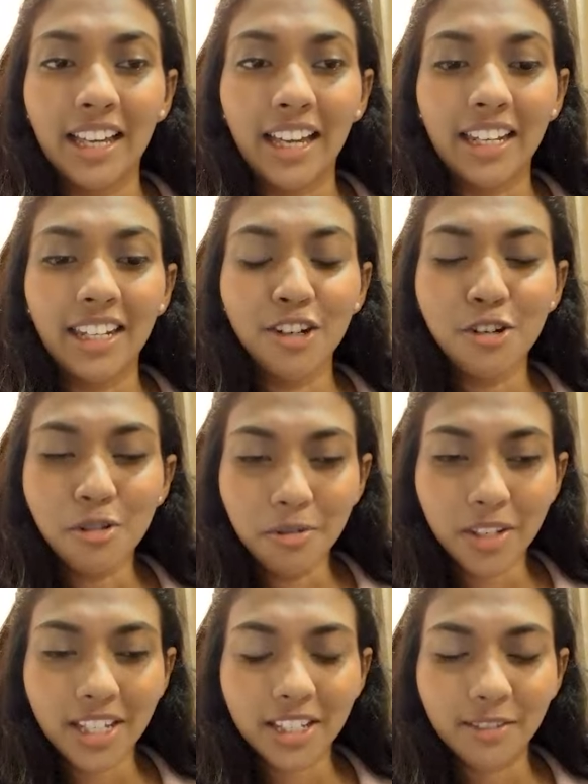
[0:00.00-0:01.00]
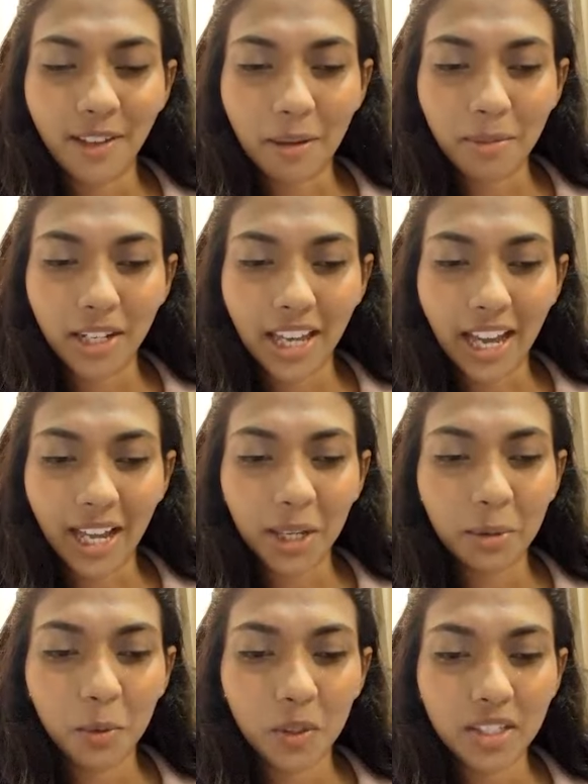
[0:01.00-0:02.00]
And in 2 weeks, family, I
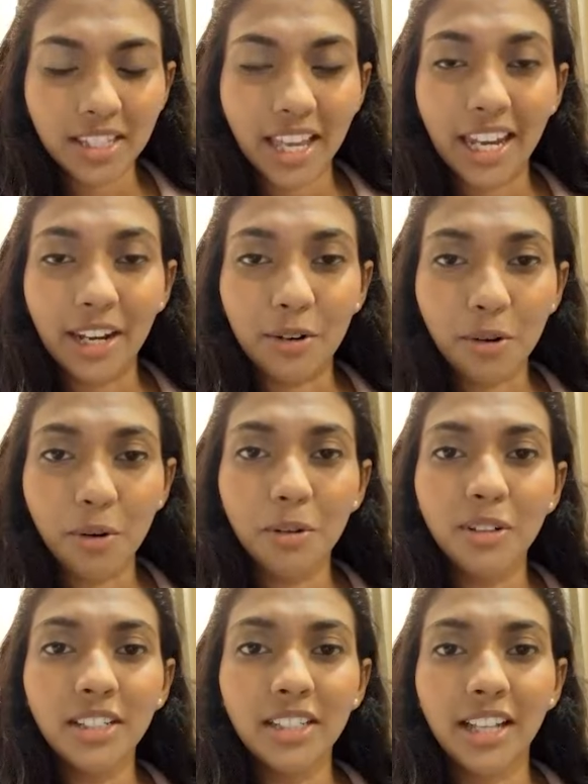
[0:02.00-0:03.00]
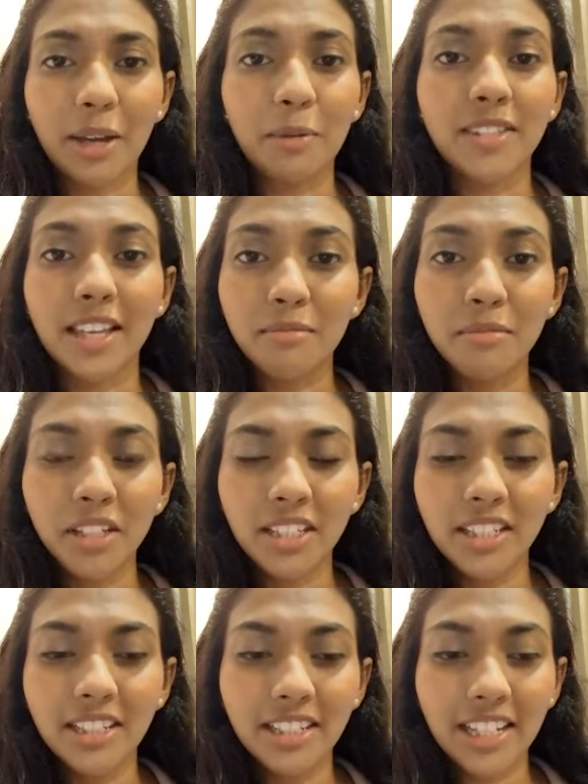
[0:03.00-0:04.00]
was enrolled, I was
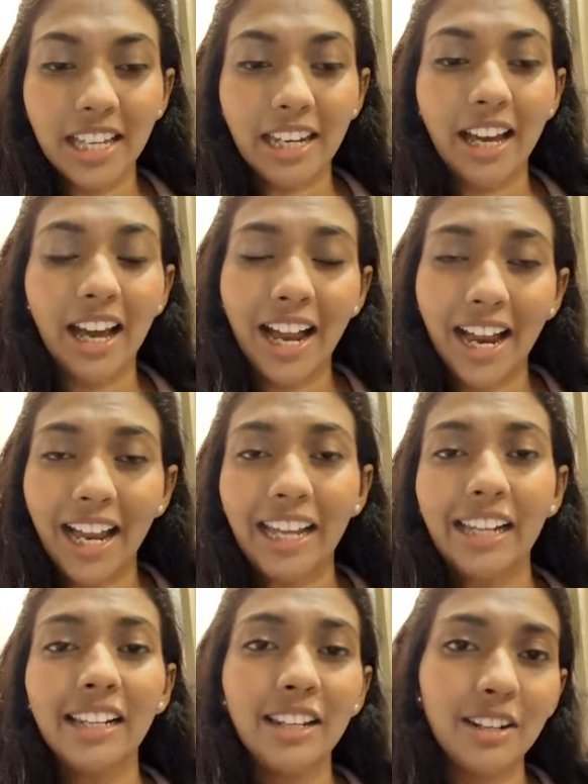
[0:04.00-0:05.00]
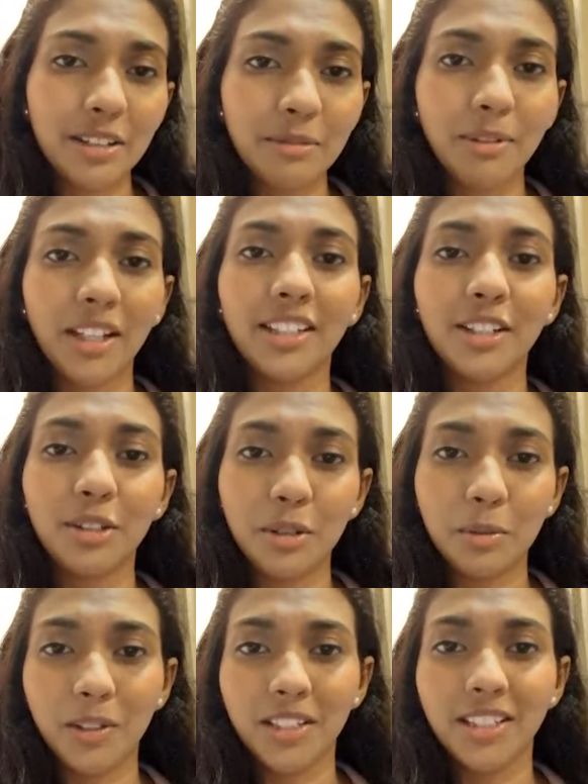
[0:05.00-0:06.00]
admitted in a highly respected
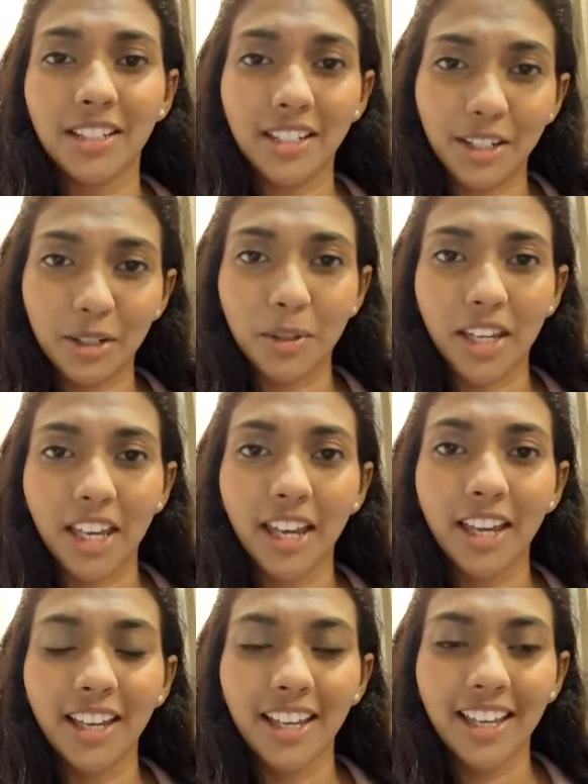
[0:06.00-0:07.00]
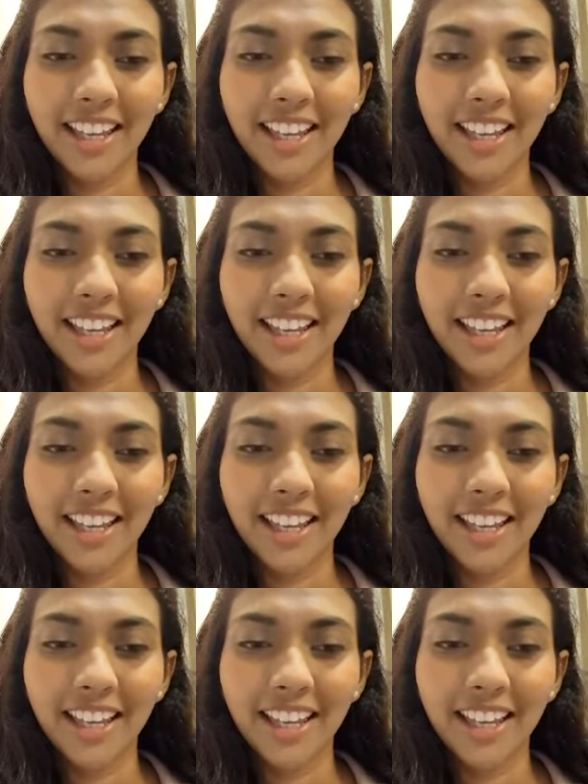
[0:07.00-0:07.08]
university in UK.